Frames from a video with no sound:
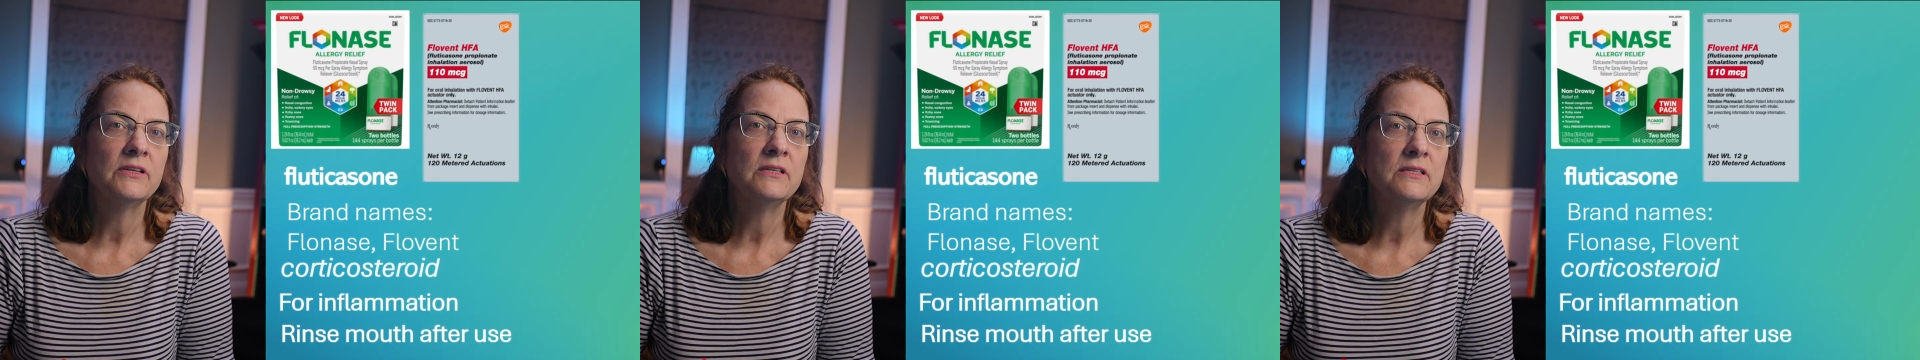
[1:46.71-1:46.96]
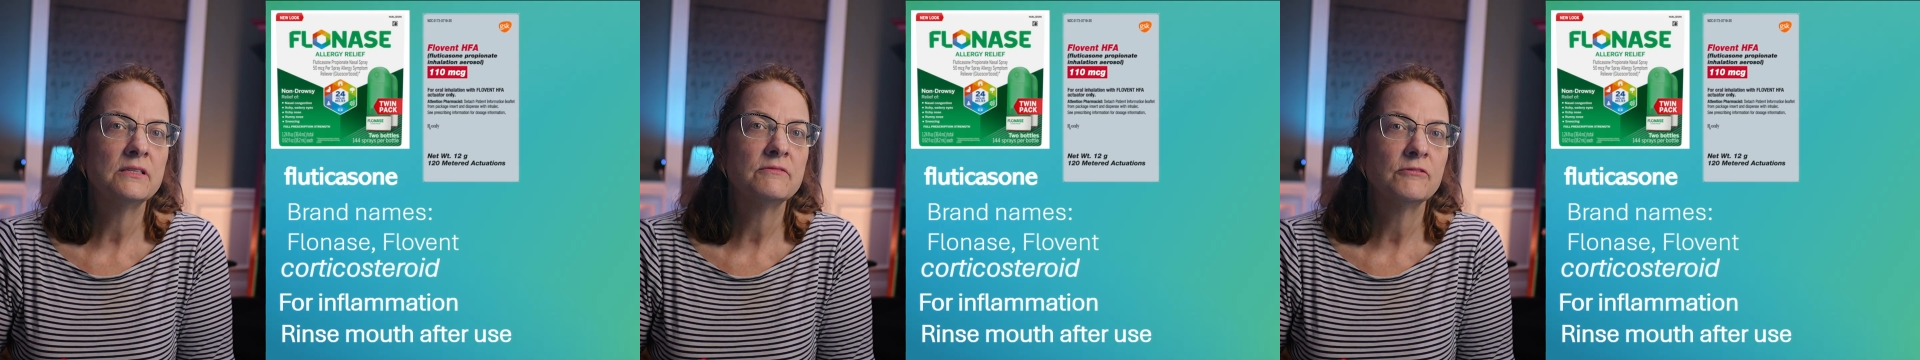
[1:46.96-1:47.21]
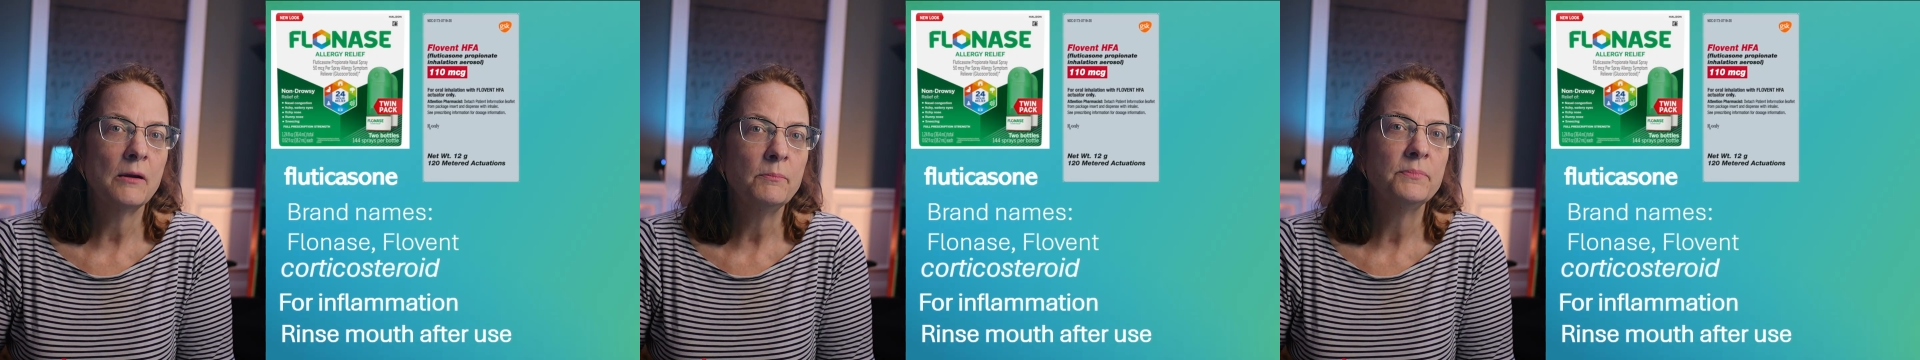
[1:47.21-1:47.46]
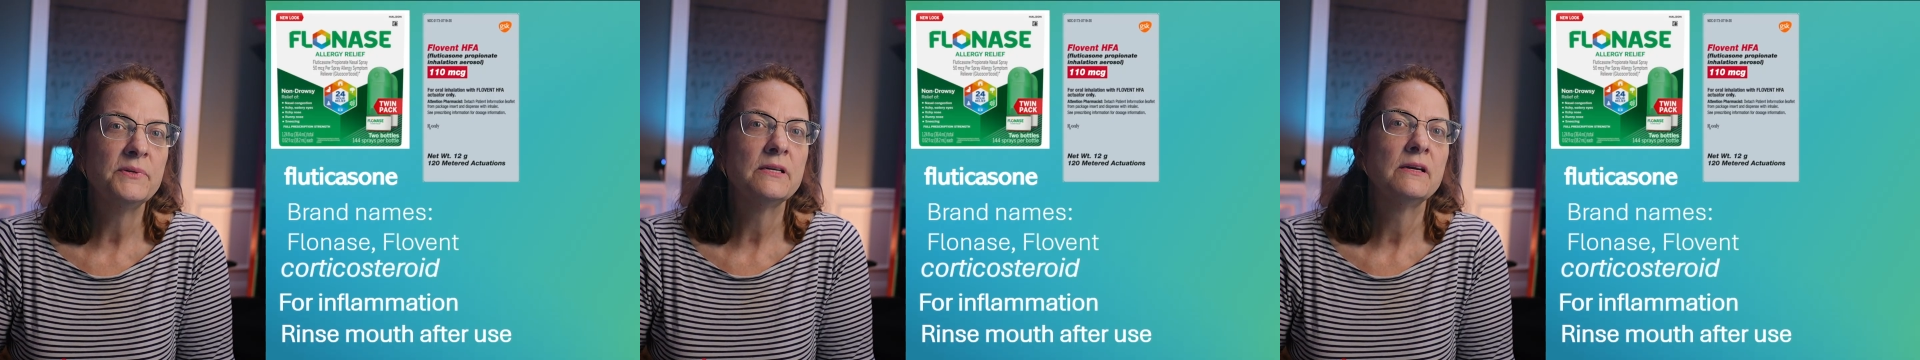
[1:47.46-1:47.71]

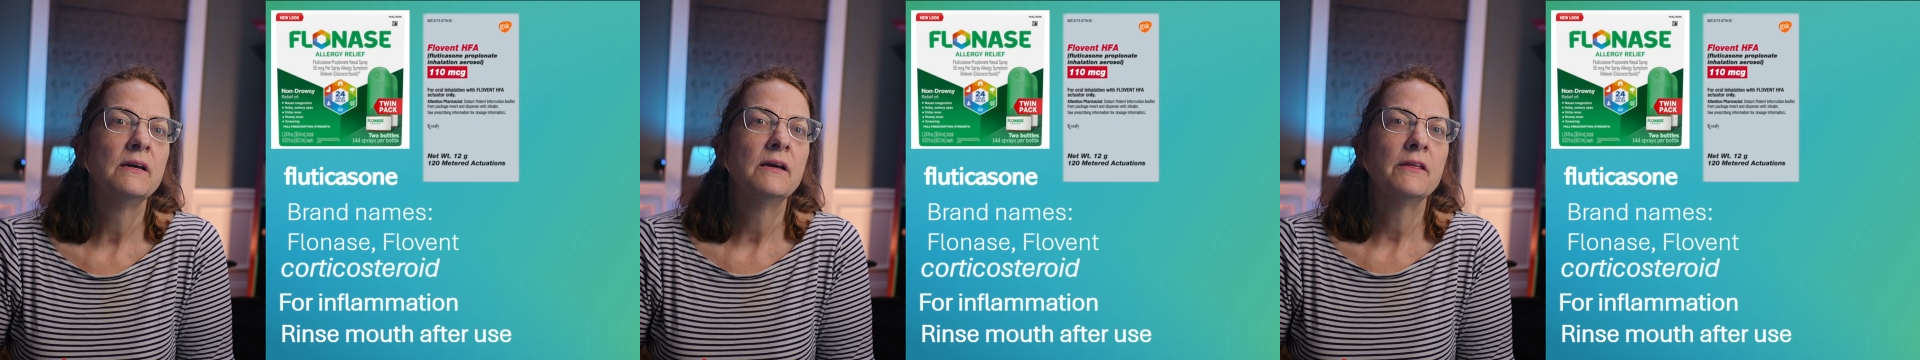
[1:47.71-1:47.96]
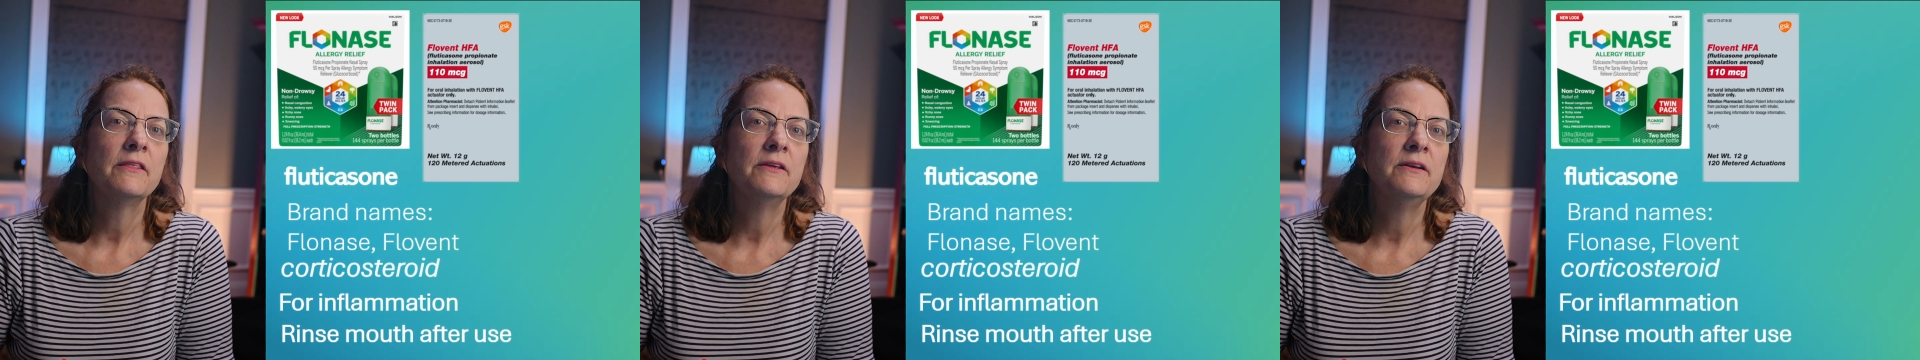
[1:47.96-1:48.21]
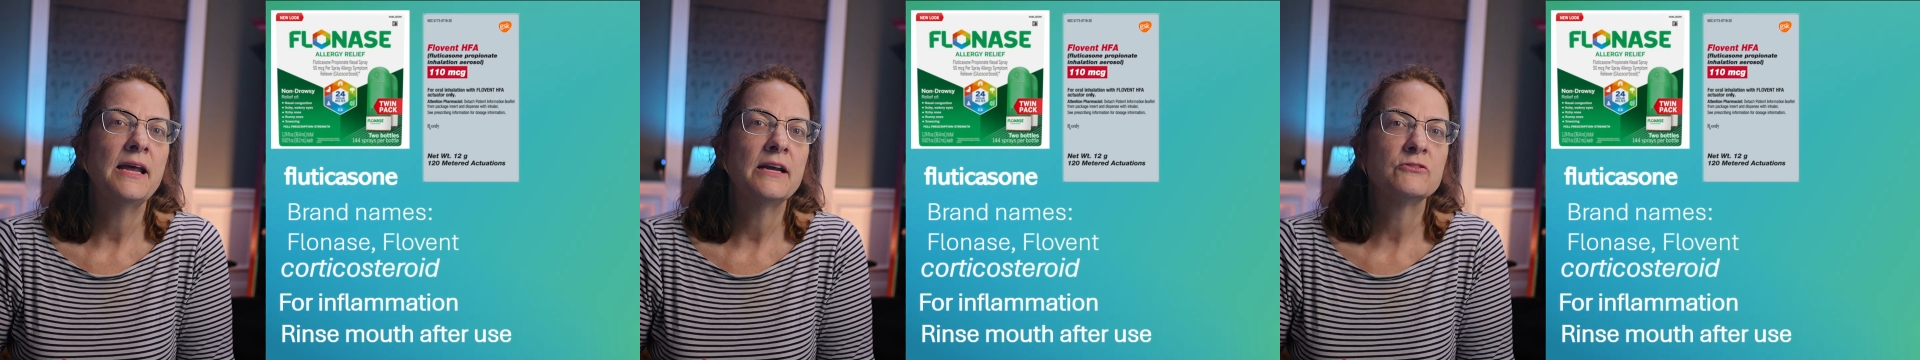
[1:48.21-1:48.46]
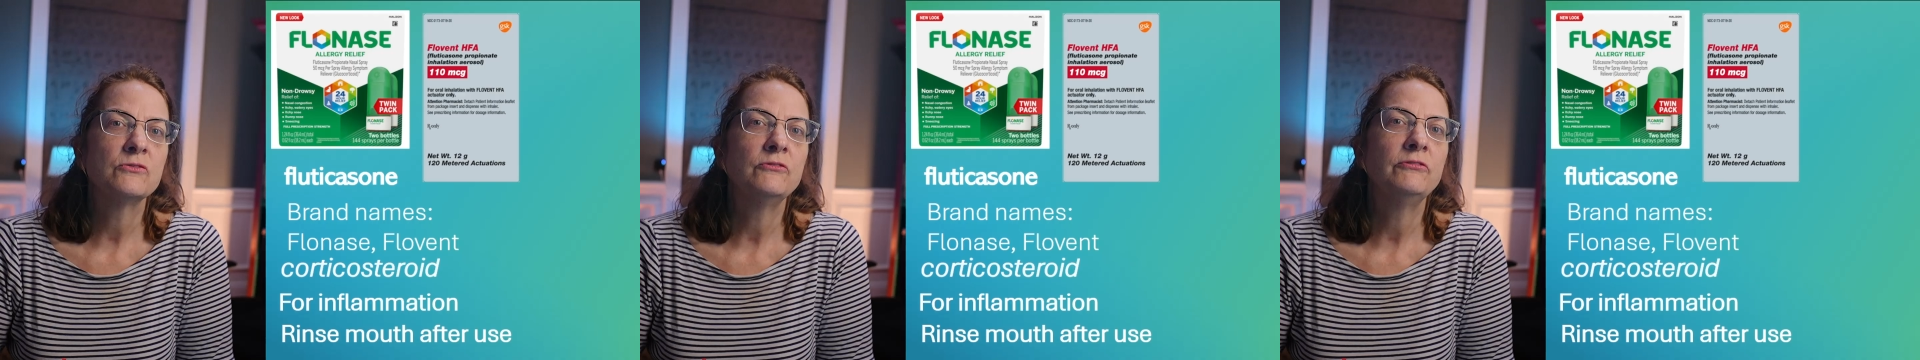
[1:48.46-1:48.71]
disrupt the
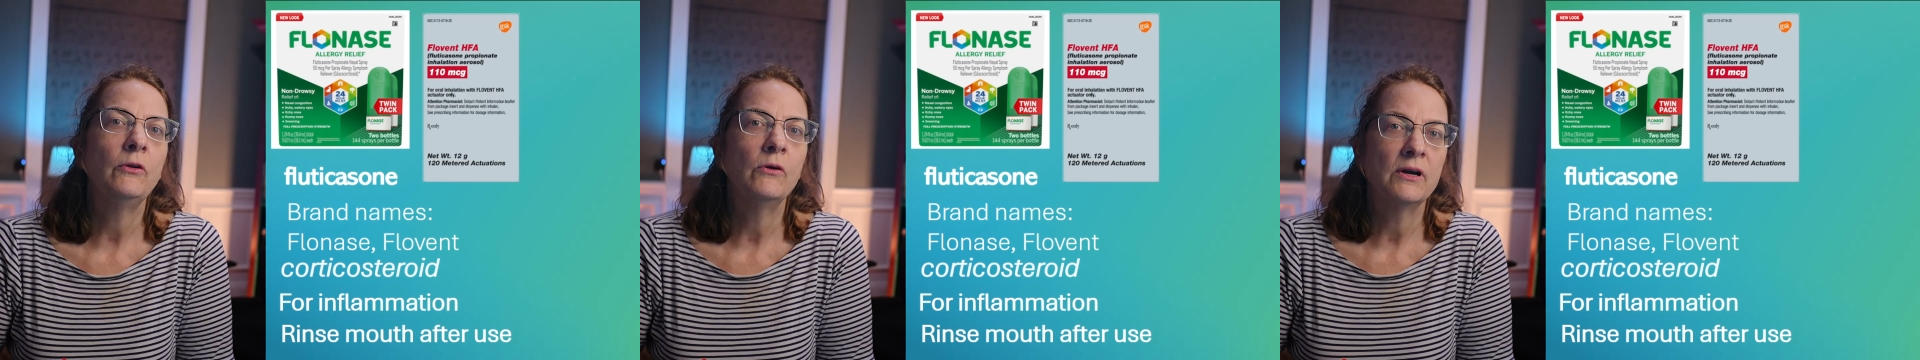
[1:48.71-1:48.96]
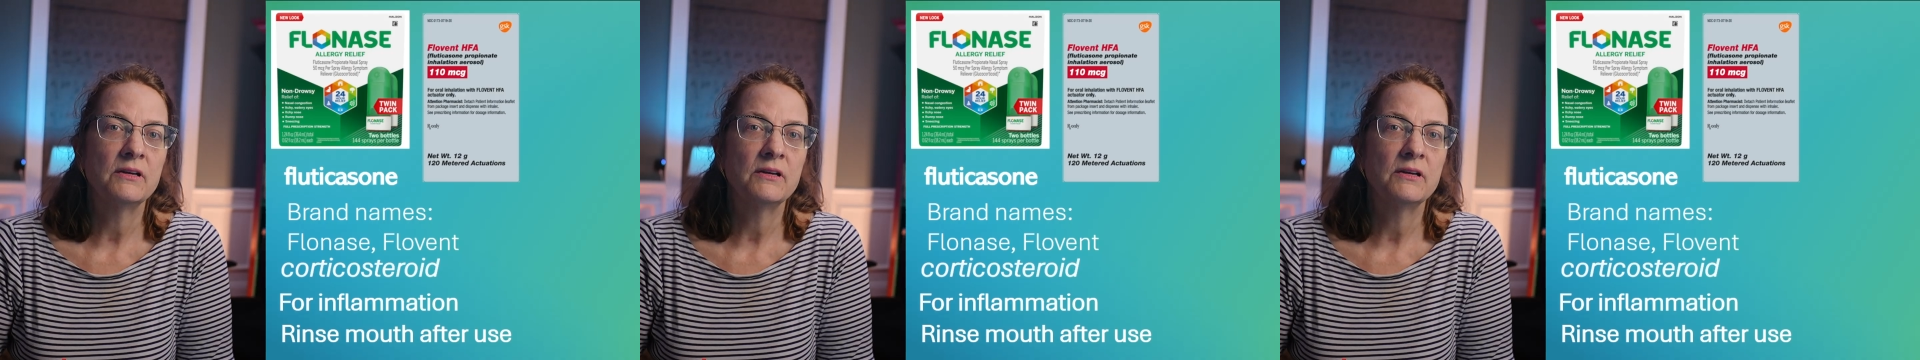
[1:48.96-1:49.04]
natural flora.